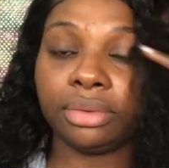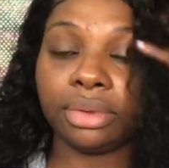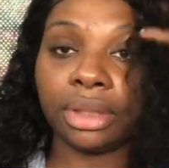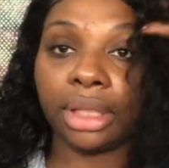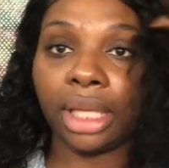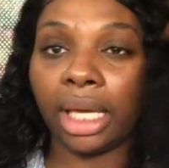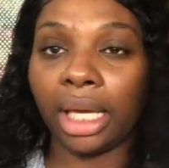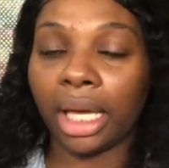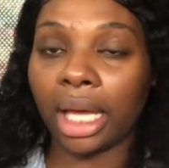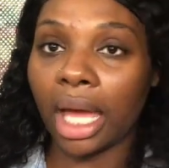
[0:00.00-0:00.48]

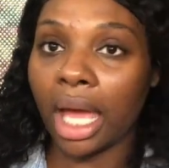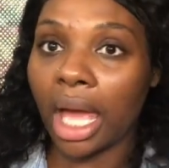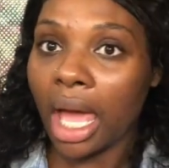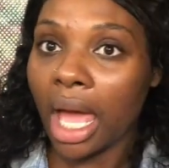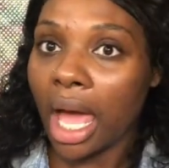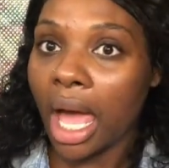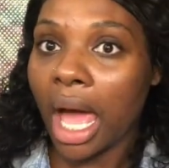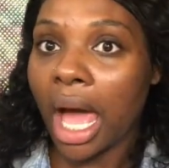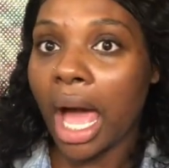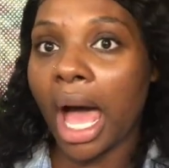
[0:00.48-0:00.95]
Like,
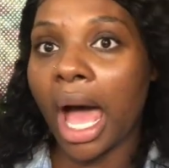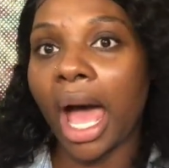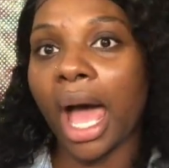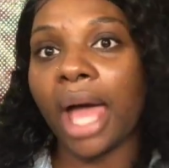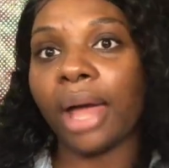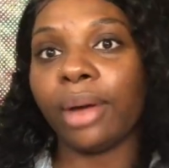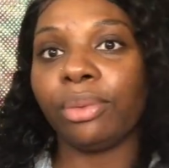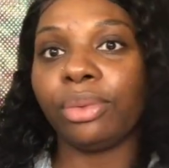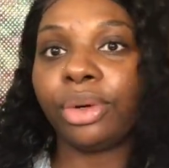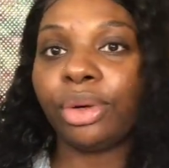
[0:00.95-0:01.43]

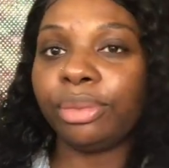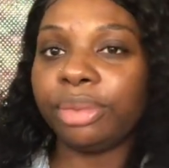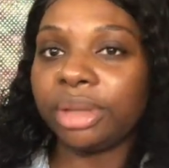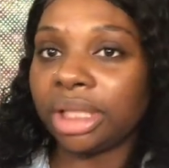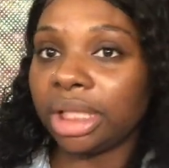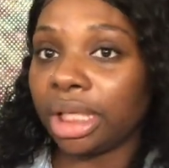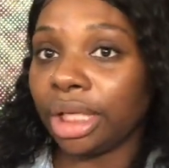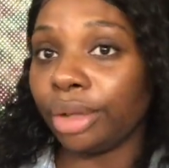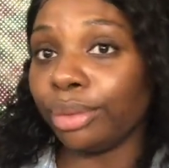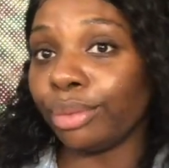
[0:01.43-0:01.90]
I will be
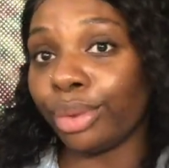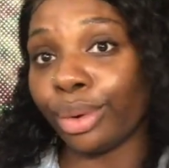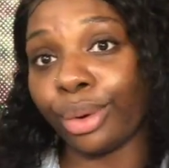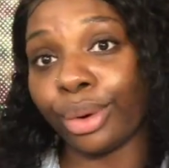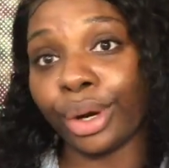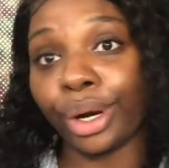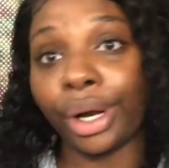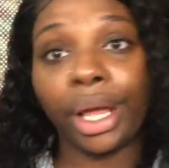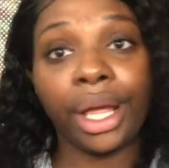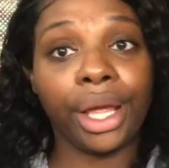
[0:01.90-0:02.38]
getting
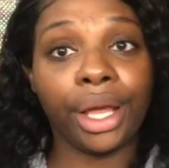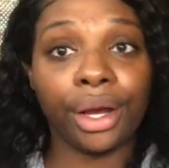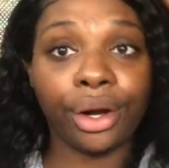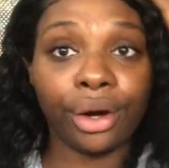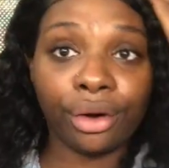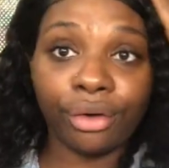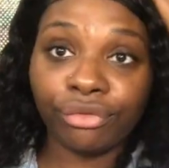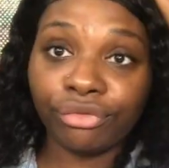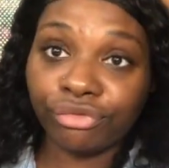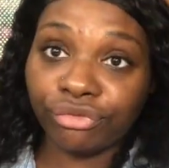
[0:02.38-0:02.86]
more
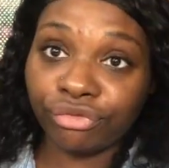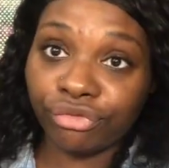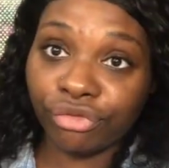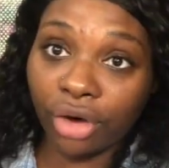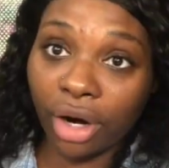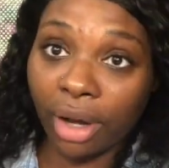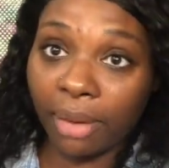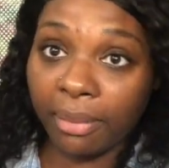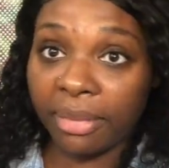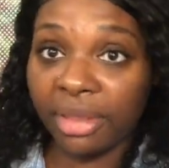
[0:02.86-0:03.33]
hair
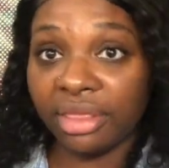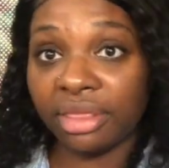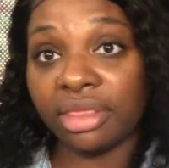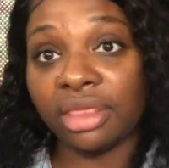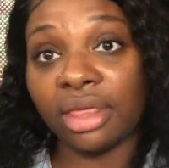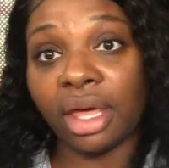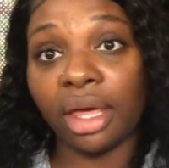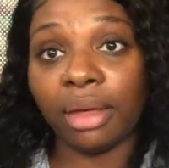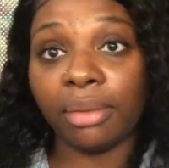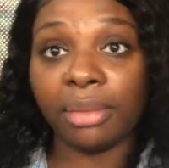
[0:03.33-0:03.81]
from
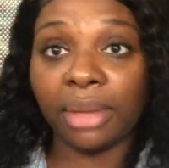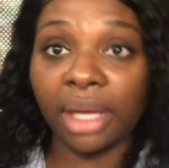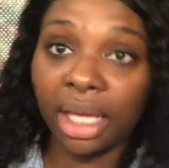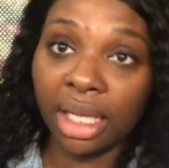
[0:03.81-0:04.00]
them